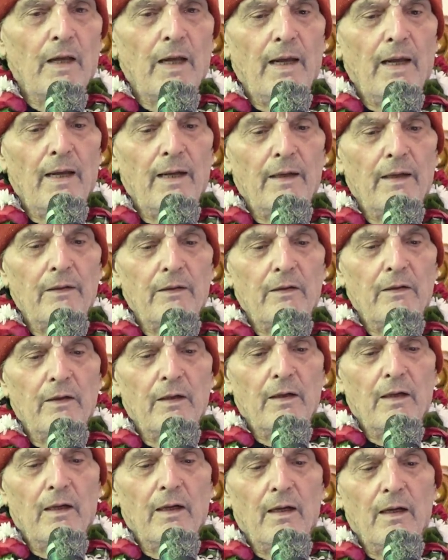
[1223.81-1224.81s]
and
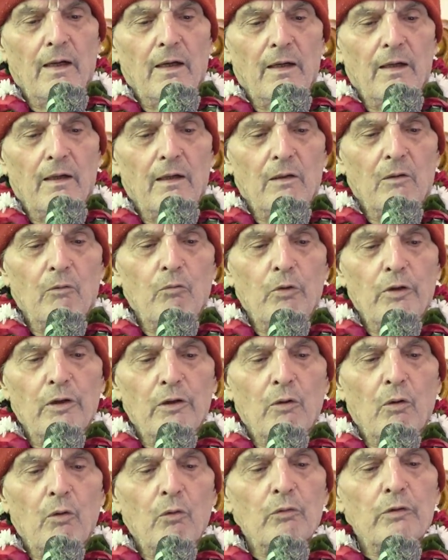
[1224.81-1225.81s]
uh,
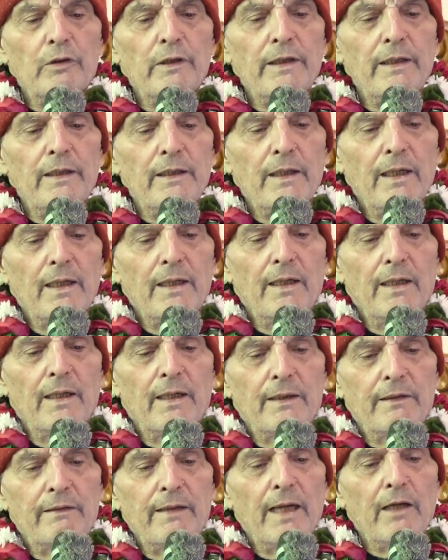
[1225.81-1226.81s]
will only
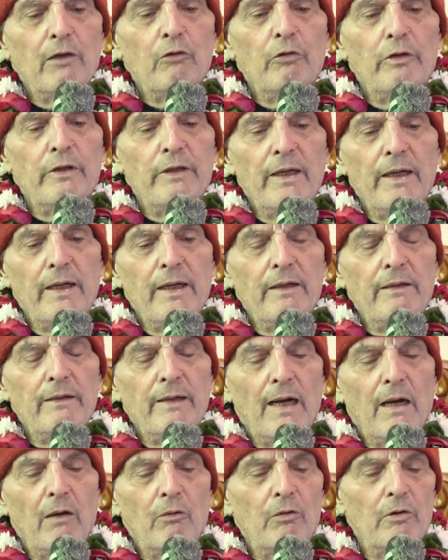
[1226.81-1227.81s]
uh, degrade
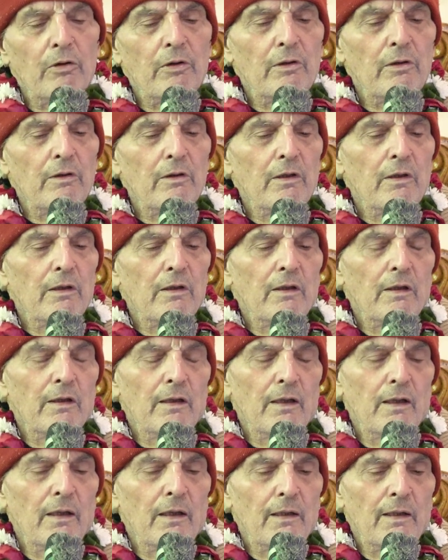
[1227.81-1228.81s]
our
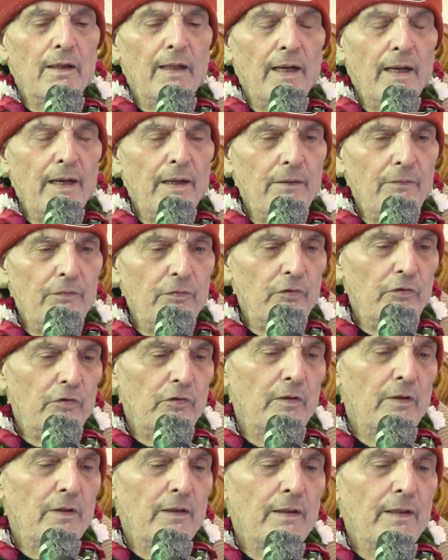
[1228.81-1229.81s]
uh,
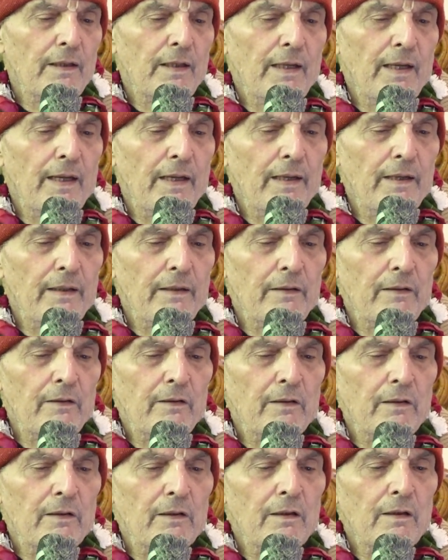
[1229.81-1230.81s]
lives and
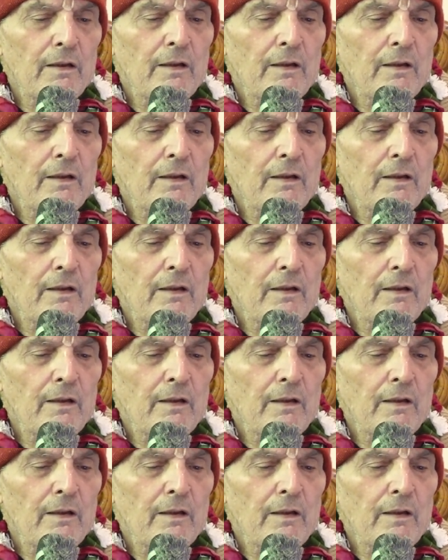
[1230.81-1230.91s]
uh,